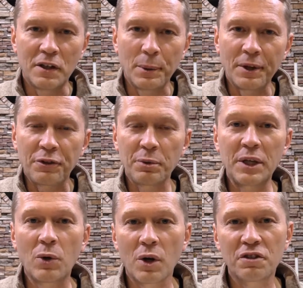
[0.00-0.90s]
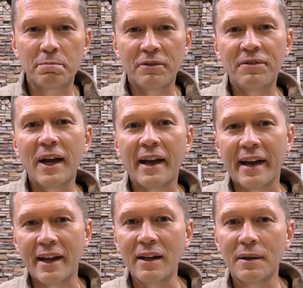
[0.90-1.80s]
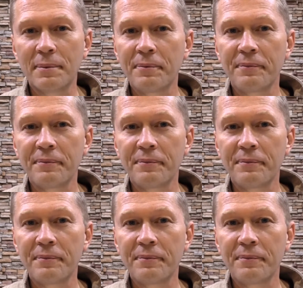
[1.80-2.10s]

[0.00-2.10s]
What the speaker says: you know, with a three-course buffet.